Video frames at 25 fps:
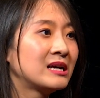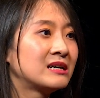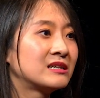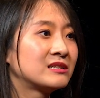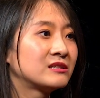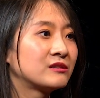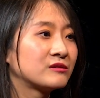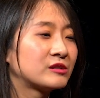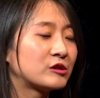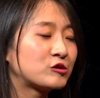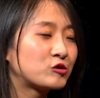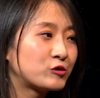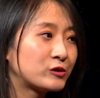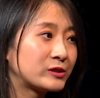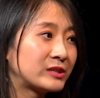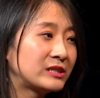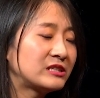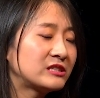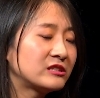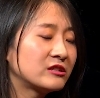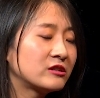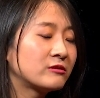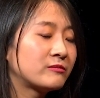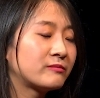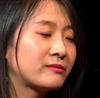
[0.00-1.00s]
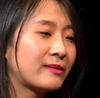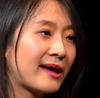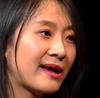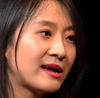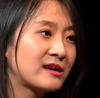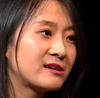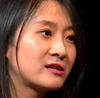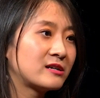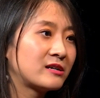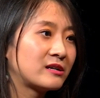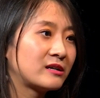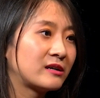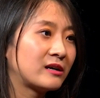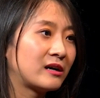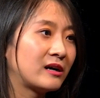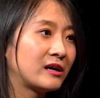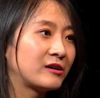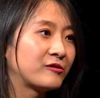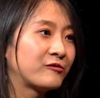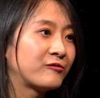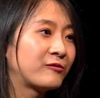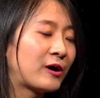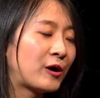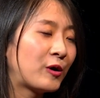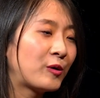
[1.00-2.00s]
So the traditional measure
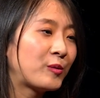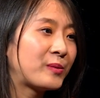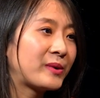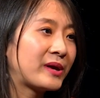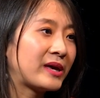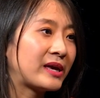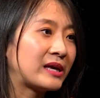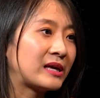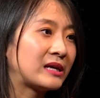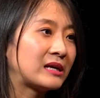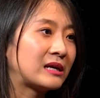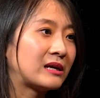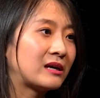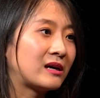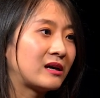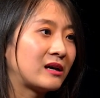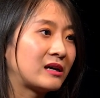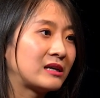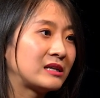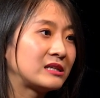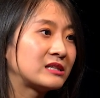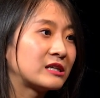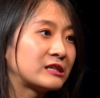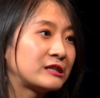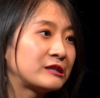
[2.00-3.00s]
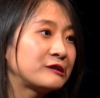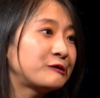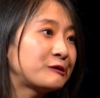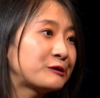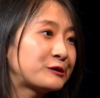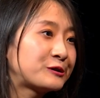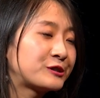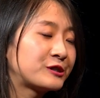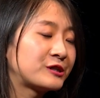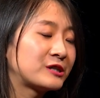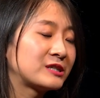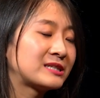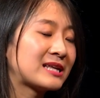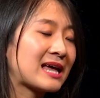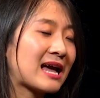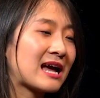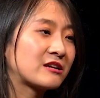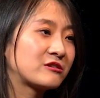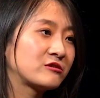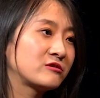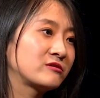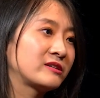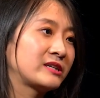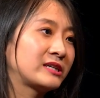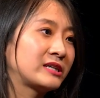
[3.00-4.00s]
of well-being in the literature is
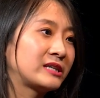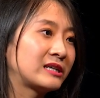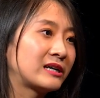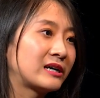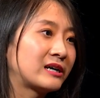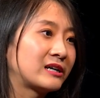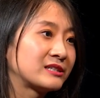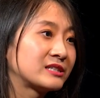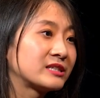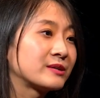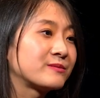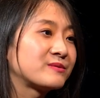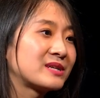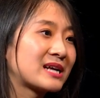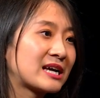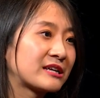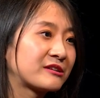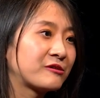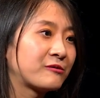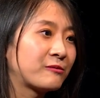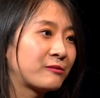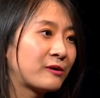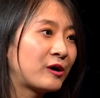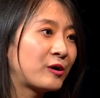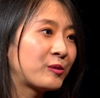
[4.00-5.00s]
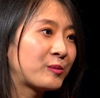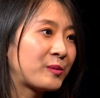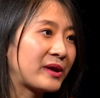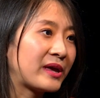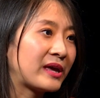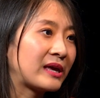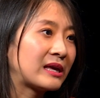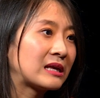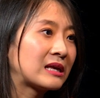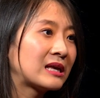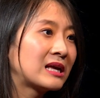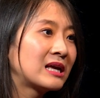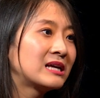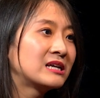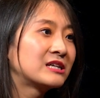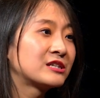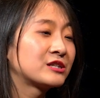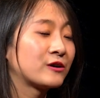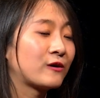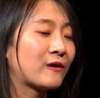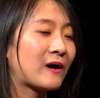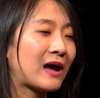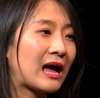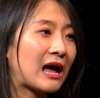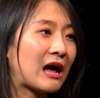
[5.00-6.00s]
actually subjective well-being.
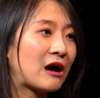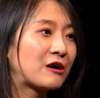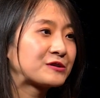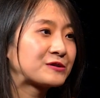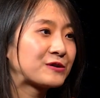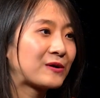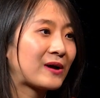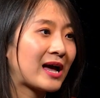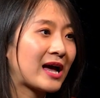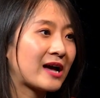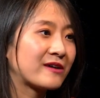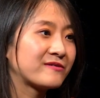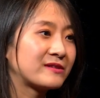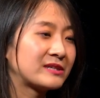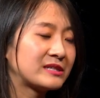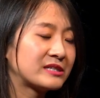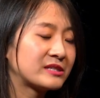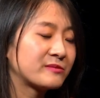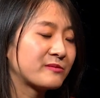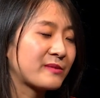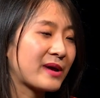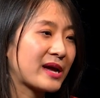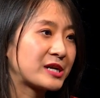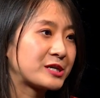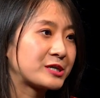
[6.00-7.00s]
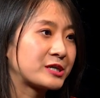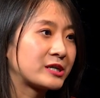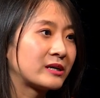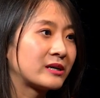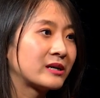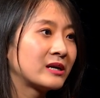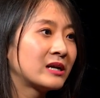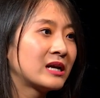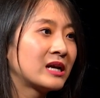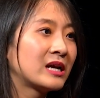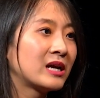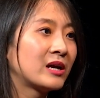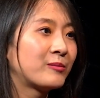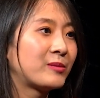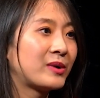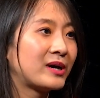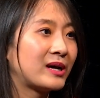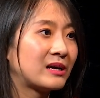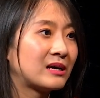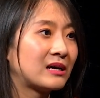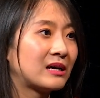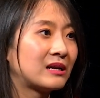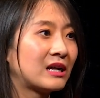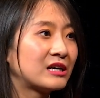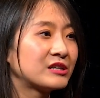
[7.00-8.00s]
So I also have this measure.
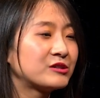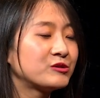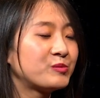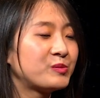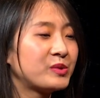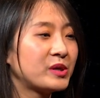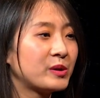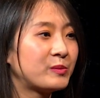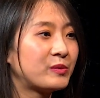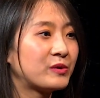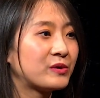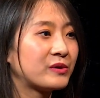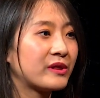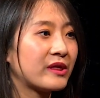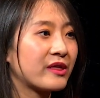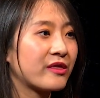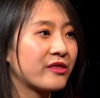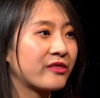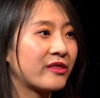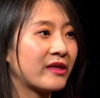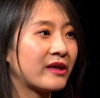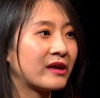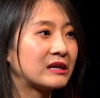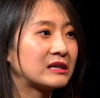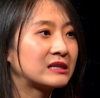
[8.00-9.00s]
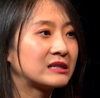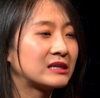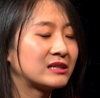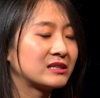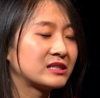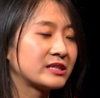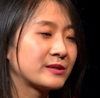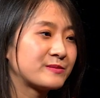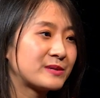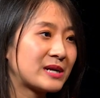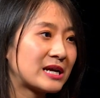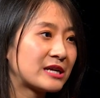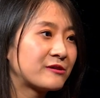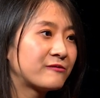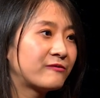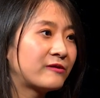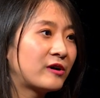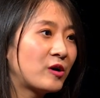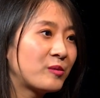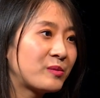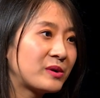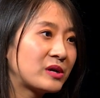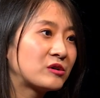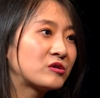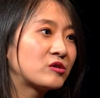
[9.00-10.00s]
But a lot of people, they think subjective
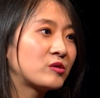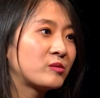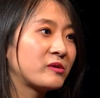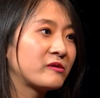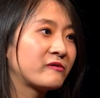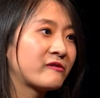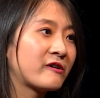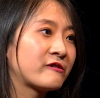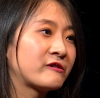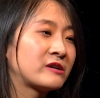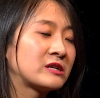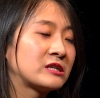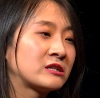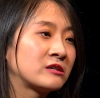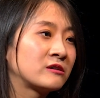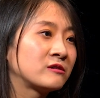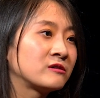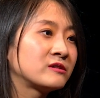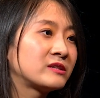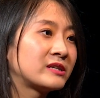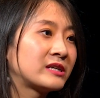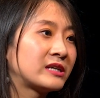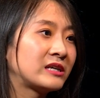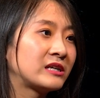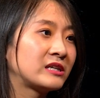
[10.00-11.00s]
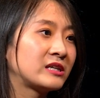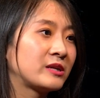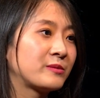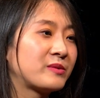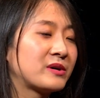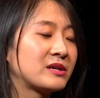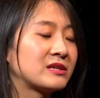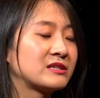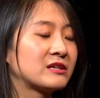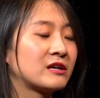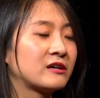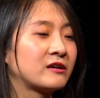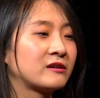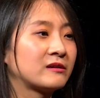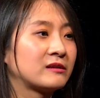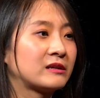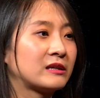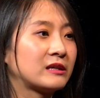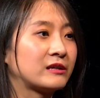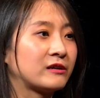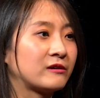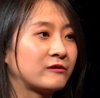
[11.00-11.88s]
well-being could be very nosy, depends on